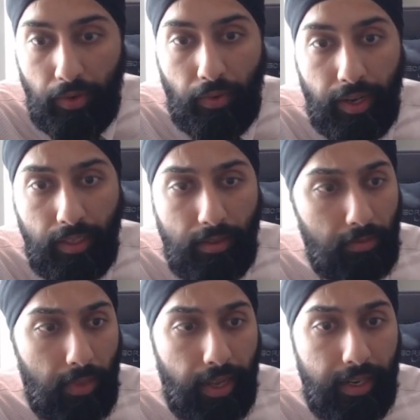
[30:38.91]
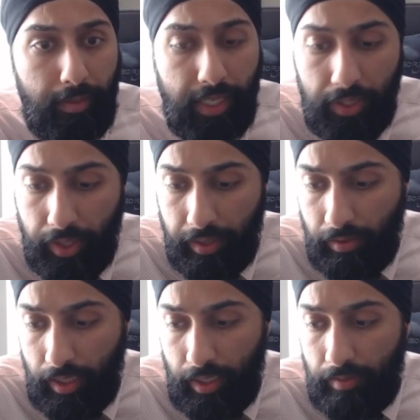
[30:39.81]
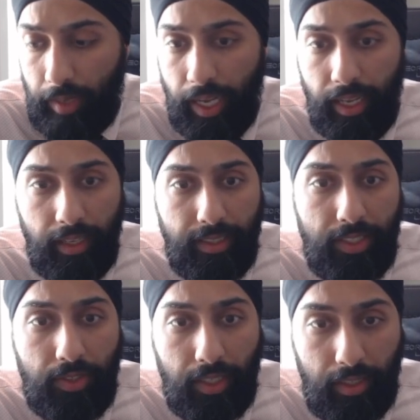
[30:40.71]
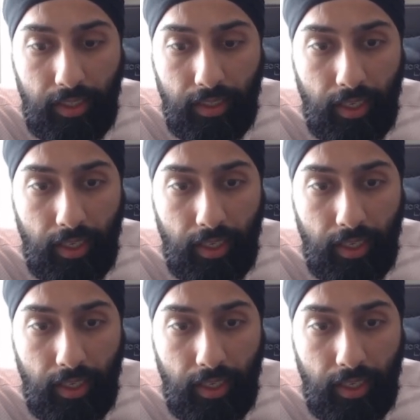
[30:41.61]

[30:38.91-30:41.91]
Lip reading: right, my administrative lead, my district lead,